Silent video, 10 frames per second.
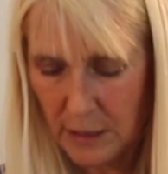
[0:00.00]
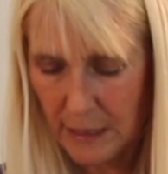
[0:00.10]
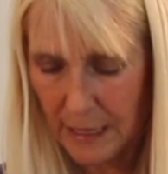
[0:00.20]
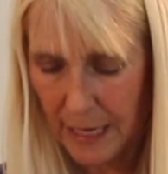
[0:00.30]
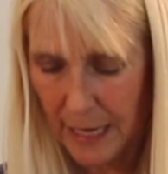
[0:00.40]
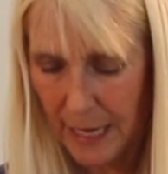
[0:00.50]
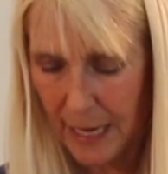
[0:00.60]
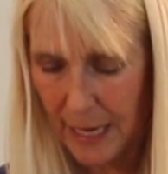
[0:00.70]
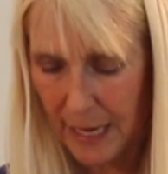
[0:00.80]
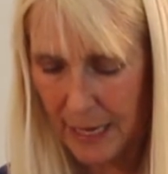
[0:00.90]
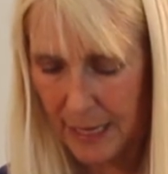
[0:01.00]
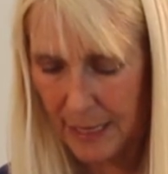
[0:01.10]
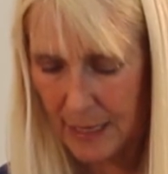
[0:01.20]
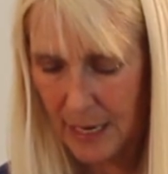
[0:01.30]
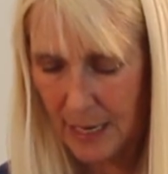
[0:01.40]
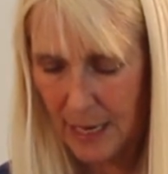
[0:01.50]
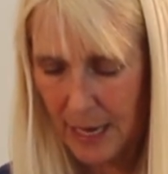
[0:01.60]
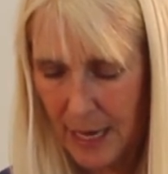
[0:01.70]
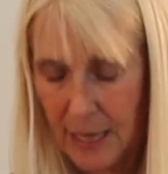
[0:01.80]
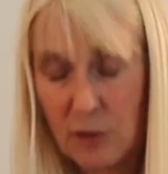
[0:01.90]
it, can,
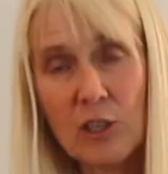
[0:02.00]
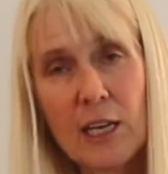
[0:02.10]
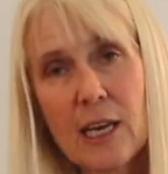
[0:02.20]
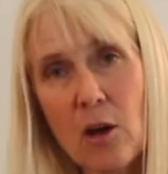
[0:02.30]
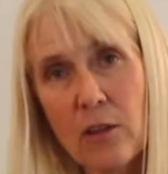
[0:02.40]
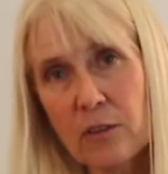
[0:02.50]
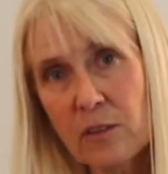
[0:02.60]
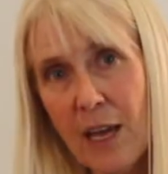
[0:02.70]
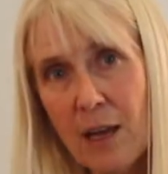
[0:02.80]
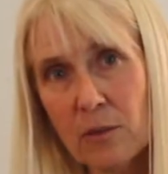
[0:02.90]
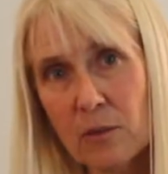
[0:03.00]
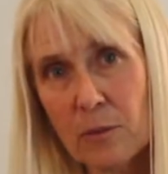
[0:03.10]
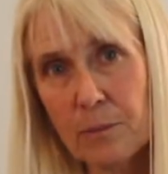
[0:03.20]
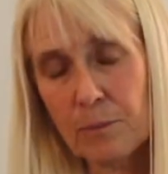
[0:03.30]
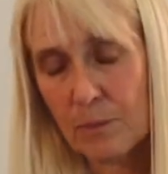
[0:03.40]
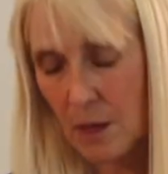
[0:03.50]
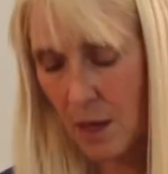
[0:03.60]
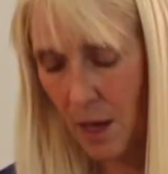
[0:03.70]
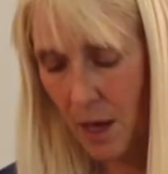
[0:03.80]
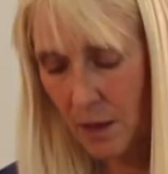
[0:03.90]
and checking all the sounds.
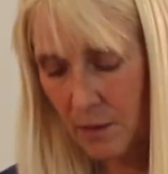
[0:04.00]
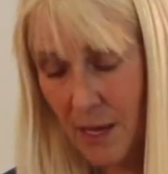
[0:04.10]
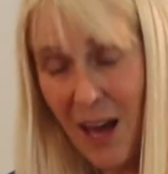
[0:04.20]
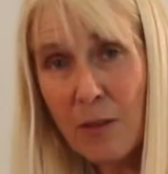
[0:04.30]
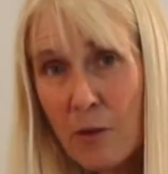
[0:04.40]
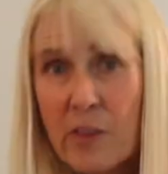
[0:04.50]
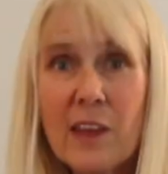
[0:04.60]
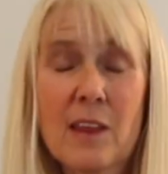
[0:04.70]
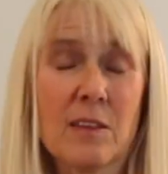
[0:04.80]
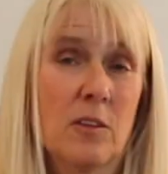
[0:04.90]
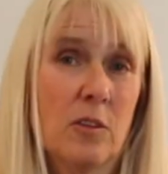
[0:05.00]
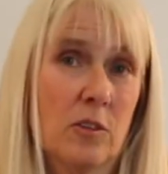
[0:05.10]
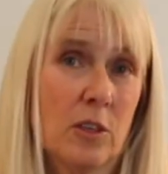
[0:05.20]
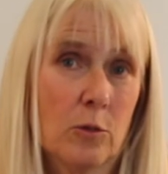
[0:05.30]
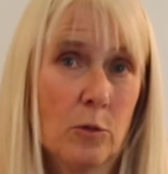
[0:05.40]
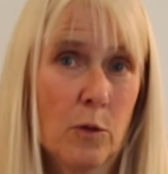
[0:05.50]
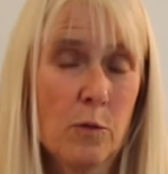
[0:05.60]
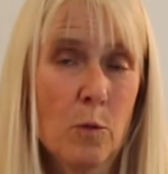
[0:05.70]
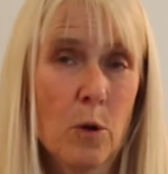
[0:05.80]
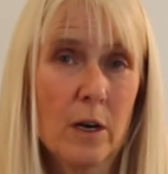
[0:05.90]
The other thing that this is useful
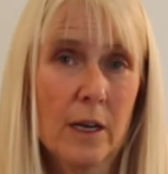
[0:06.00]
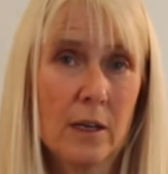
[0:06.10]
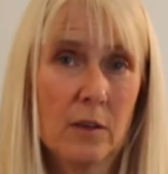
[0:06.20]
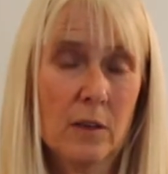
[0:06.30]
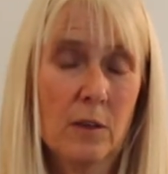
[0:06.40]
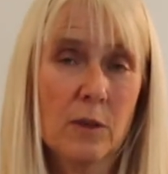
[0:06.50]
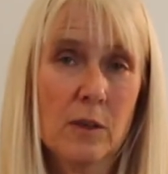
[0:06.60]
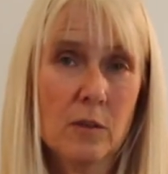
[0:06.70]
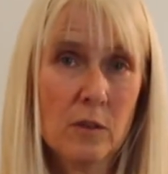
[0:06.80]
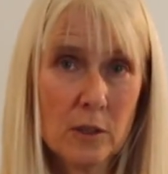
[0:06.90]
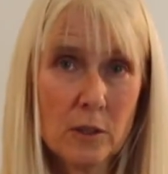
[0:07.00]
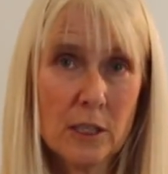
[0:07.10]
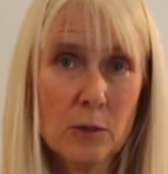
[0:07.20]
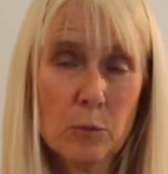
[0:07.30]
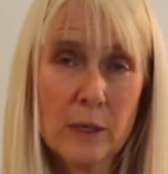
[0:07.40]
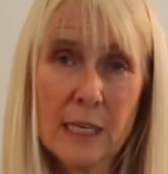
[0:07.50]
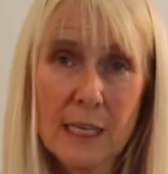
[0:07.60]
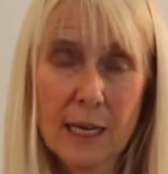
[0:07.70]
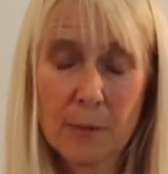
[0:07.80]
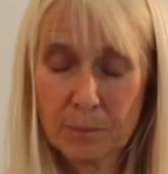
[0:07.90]
for is if you consider in
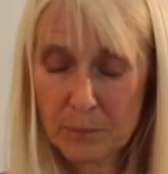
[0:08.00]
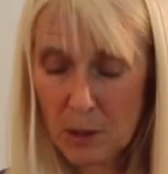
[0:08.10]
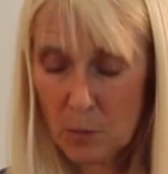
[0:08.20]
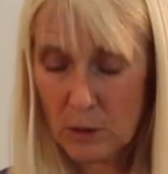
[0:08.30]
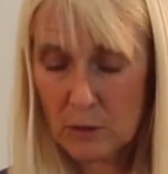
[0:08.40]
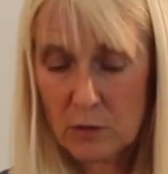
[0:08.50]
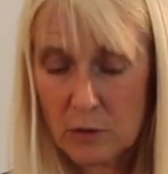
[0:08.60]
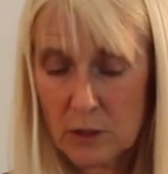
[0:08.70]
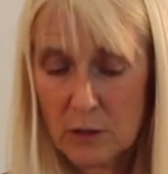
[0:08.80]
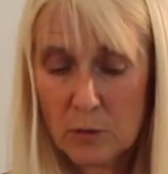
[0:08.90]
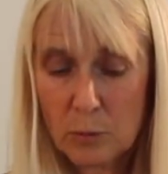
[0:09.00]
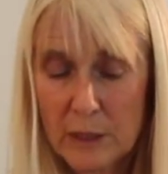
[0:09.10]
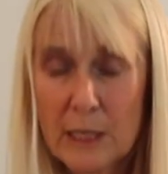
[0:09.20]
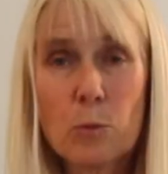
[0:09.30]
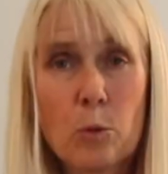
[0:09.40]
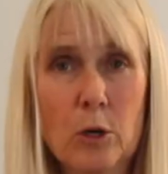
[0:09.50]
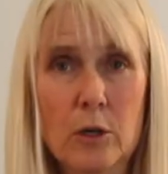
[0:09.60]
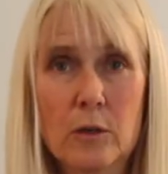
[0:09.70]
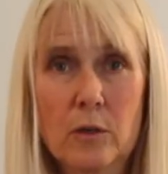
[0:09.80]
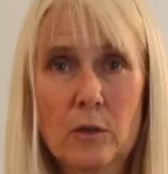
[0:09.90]
reading, when students read
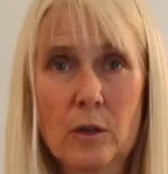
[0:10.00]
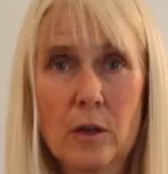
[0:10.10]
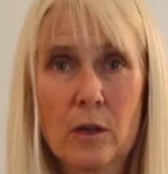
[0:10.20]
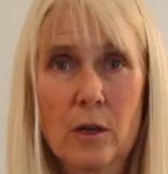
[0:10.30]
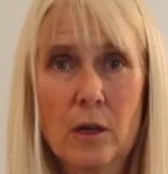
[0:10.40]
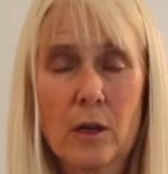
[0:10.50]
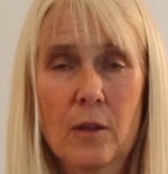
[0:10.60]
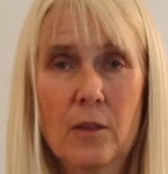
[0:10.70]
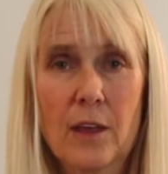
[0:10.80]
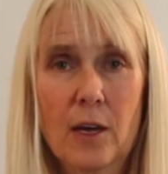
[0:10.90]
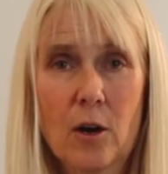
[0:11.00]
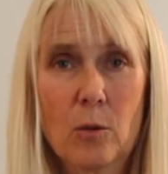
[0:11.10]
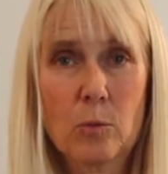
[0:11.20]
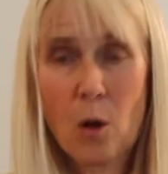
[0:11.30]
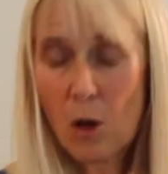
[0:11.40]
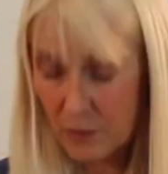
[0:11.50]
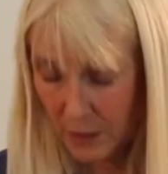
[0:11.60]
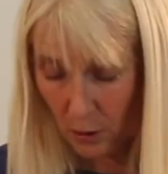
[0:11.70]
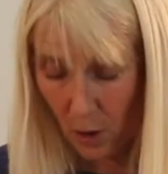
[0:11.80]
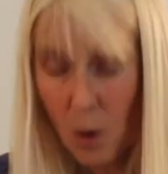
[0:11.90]
words that are wrong,
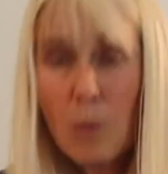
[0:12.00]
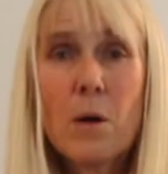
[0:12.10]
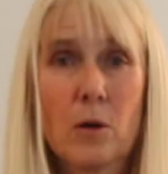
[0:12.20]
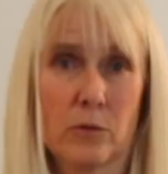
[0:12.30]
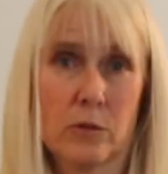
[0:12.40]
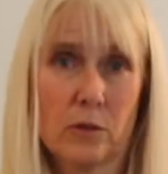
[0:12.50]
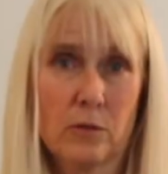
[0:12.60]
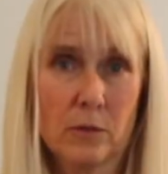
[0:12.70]
that are almost